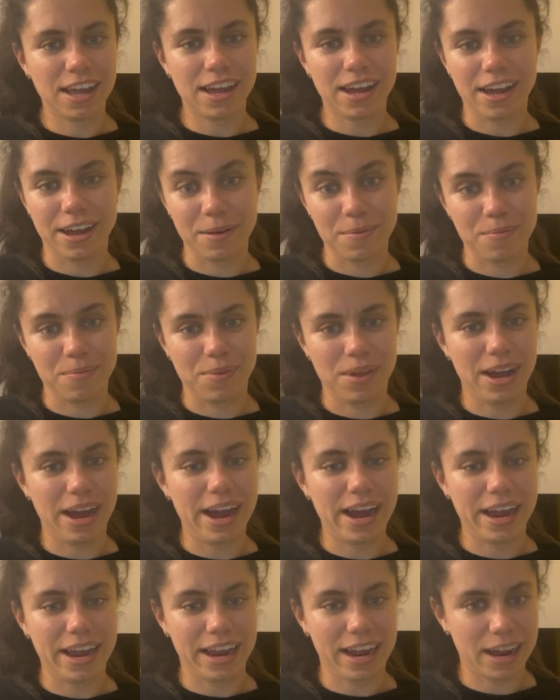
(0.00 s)

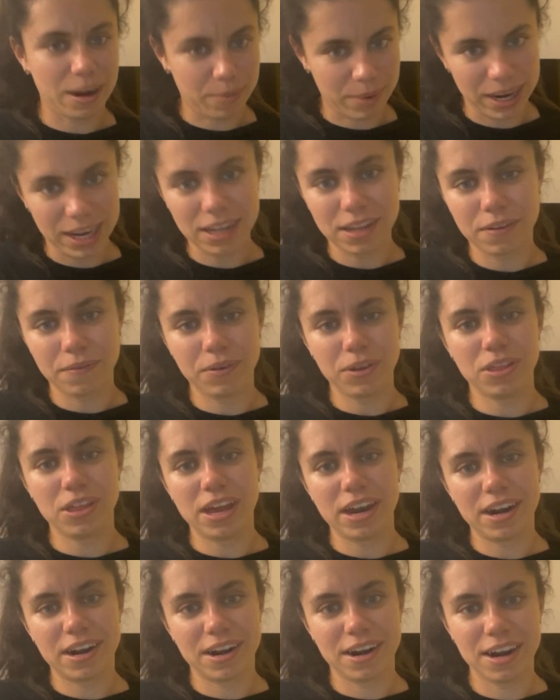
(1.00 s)
I had my interview
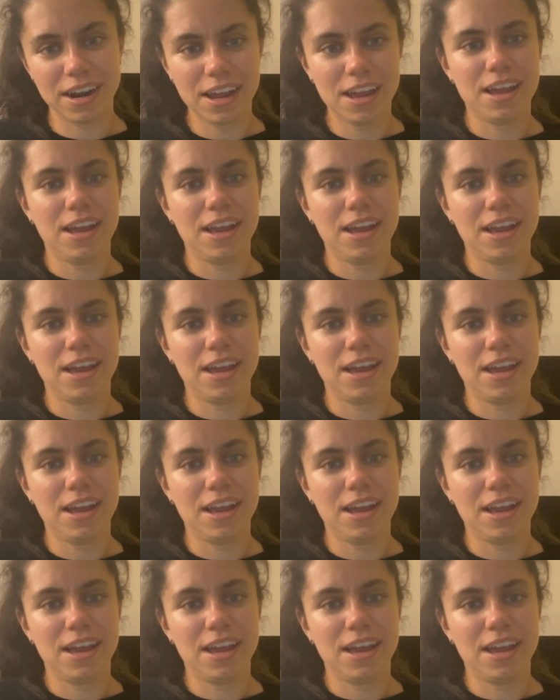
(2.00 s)
there,